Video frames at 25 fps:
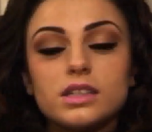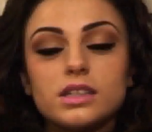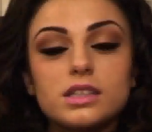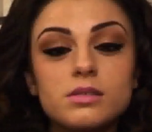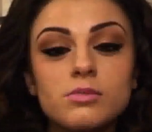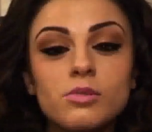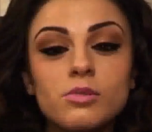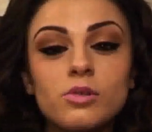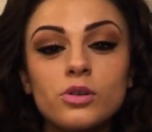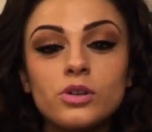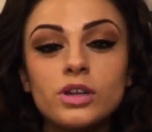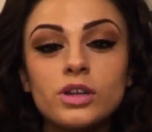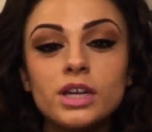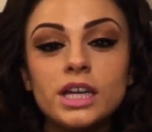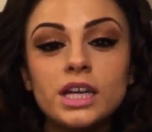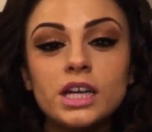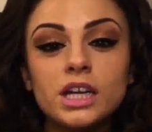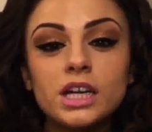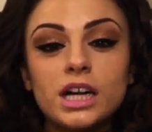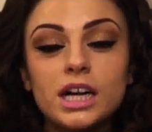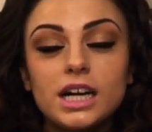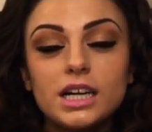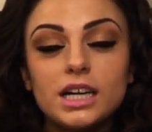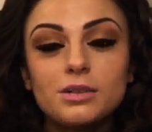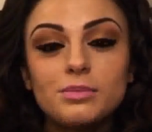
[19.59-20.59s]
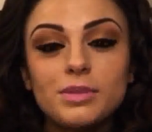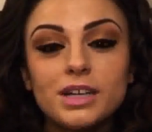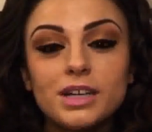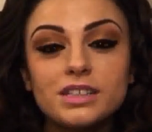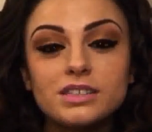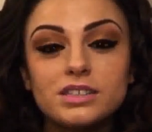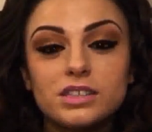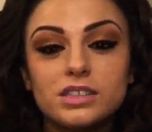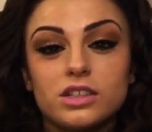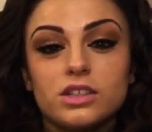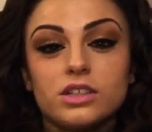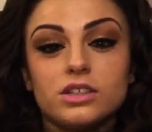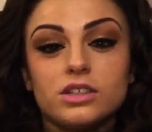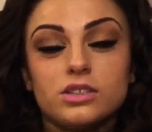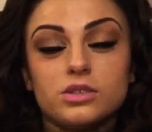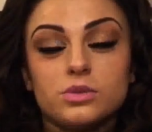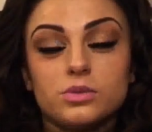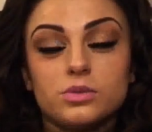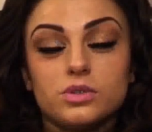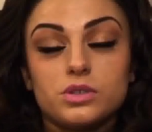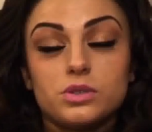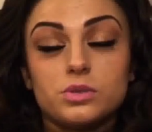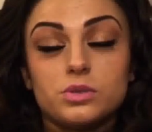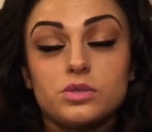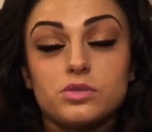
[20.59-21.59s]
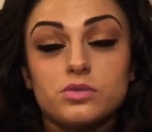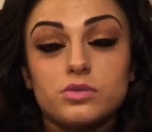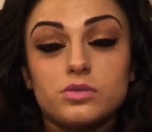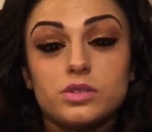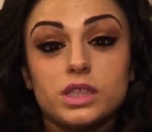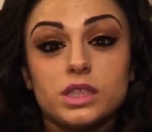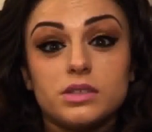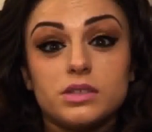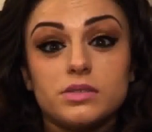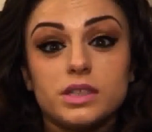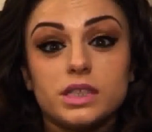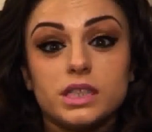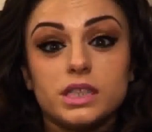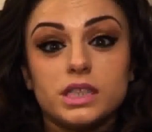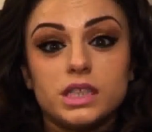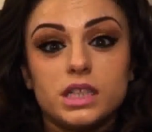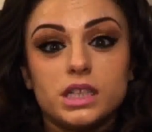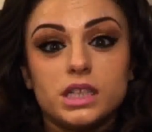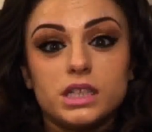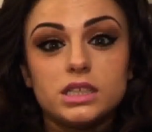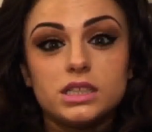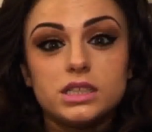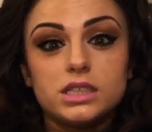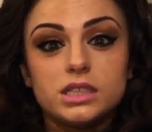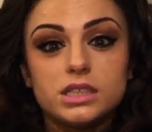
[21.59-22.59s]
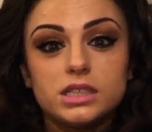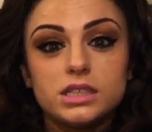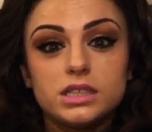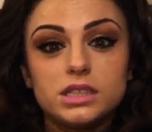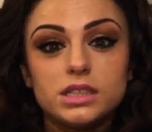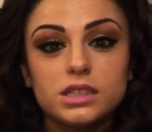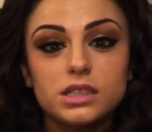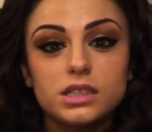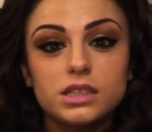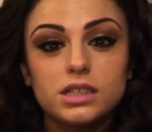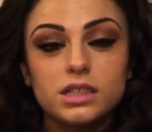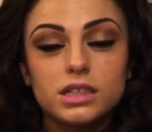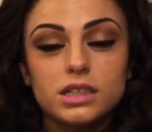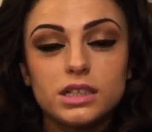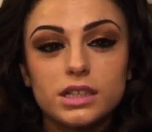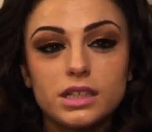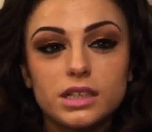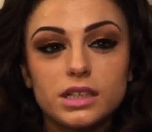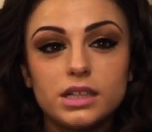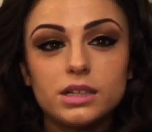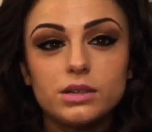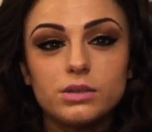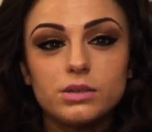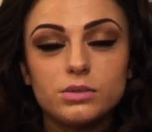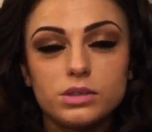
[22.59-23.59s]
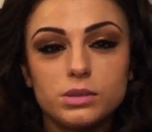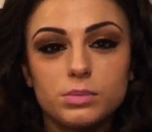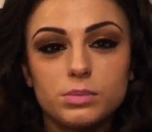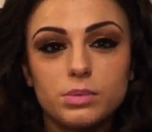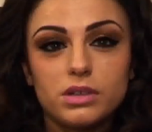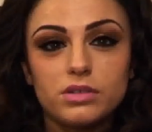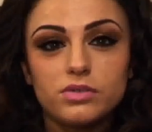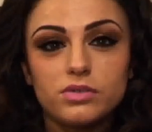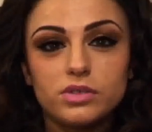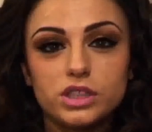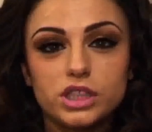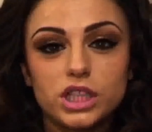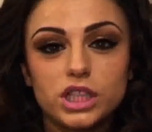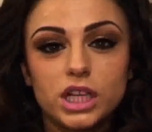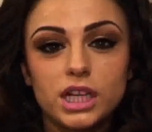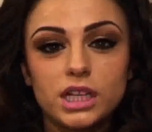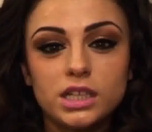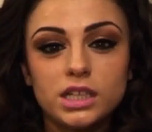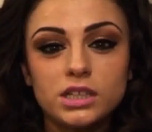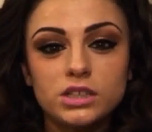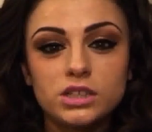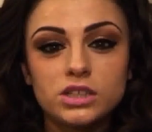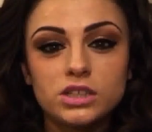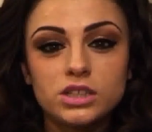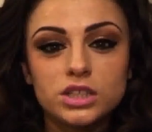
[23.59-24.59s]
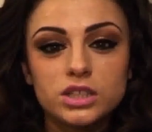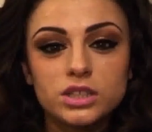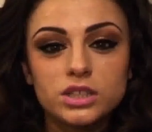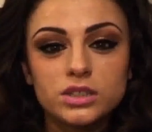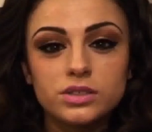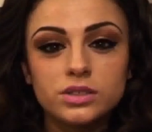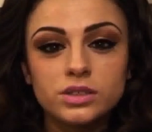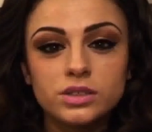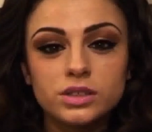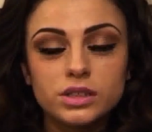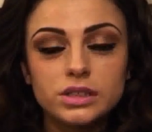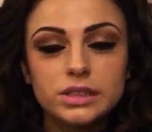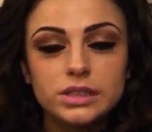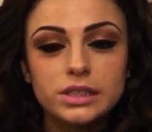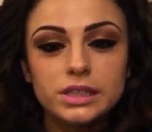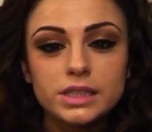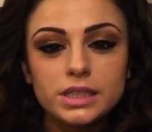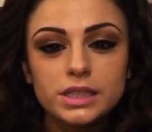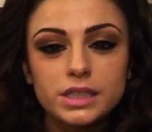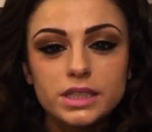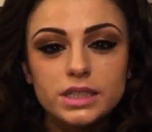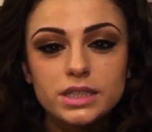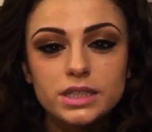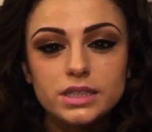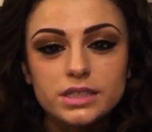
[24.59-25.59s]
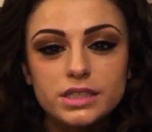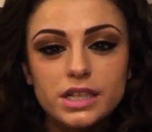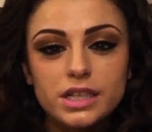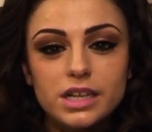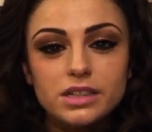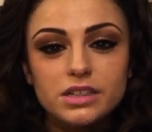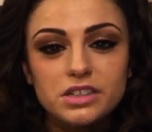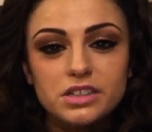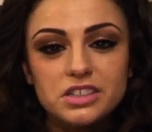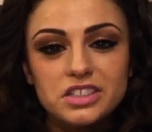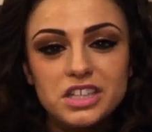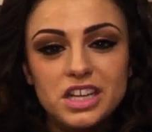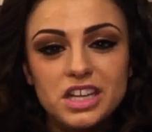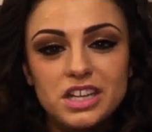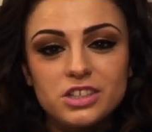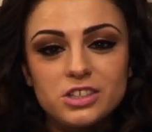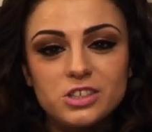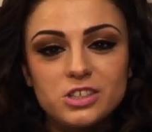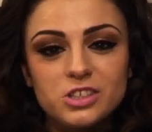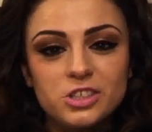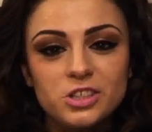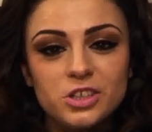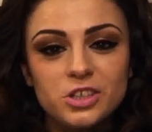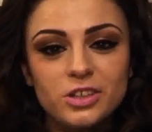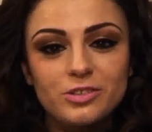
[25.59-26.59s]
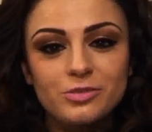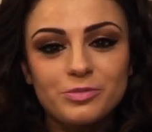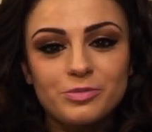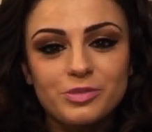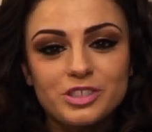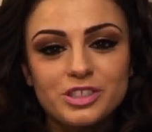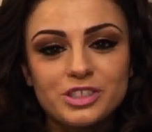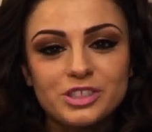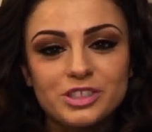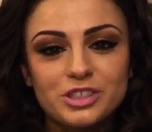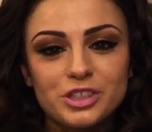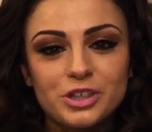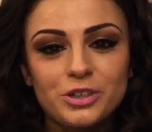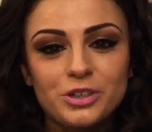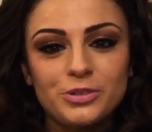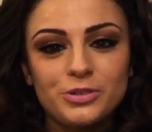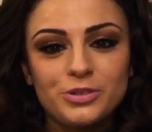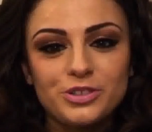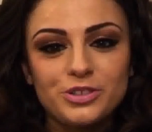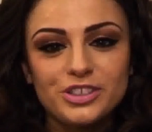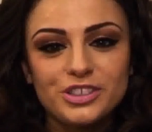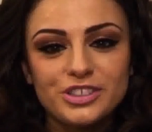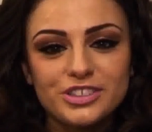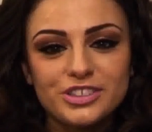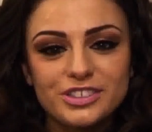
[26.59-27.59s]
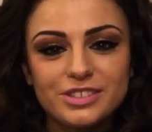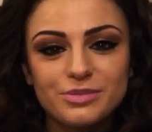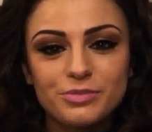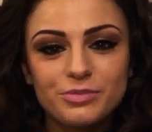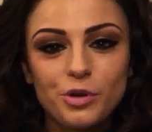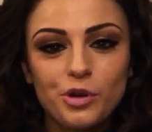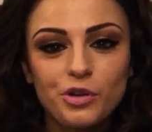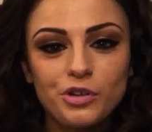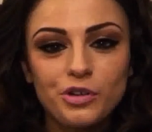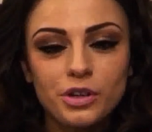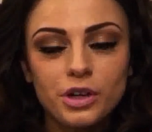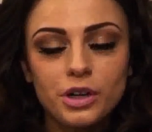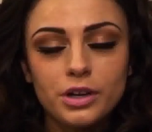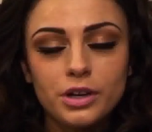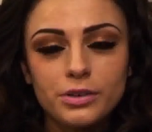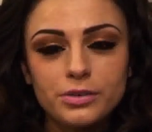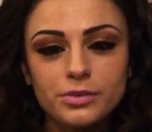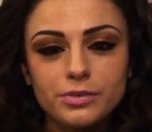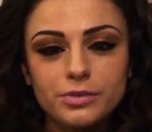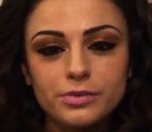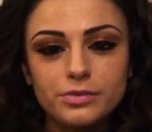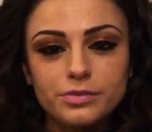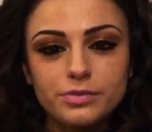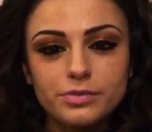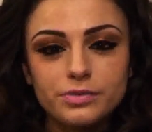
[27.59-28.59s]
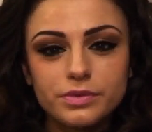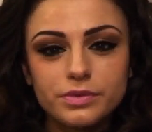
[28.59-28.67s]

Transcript: This morning I had a massage, which was really, really nice. It was a bit of a change. Take the tension off my shoulders and whatnot.